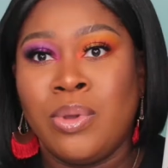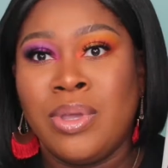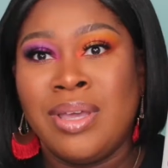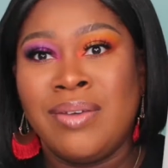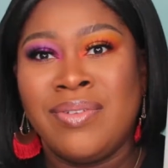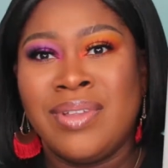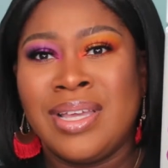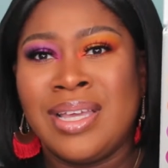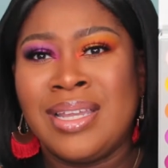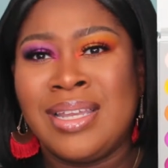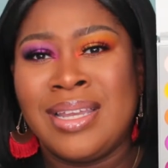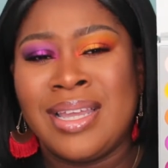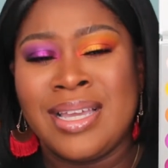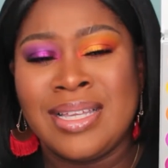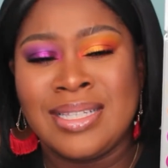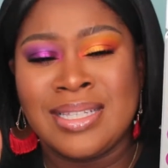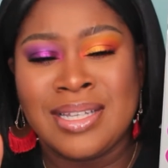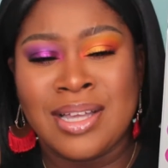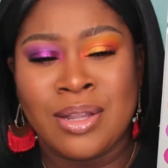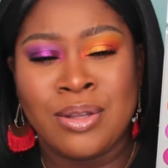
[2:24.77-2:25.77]
We have like a
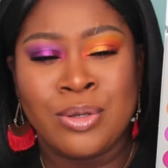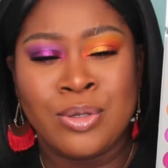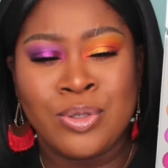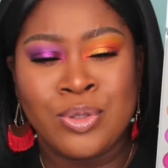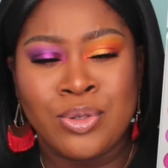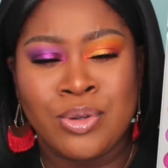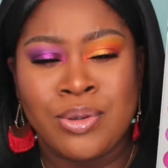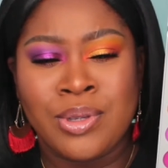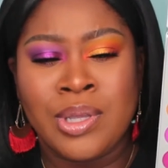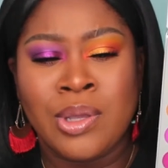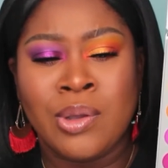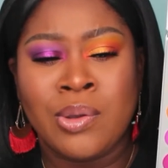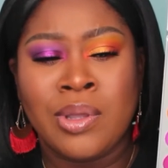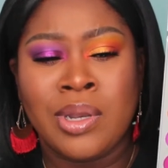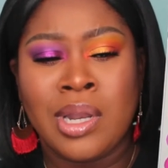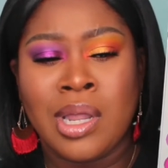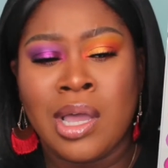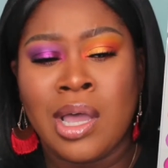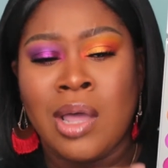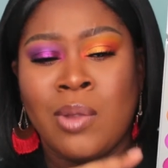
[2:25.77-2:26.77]
nice color story
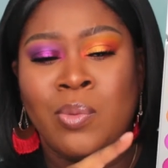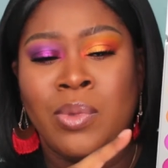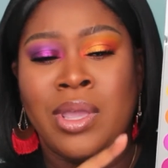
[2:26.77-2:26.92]
going on.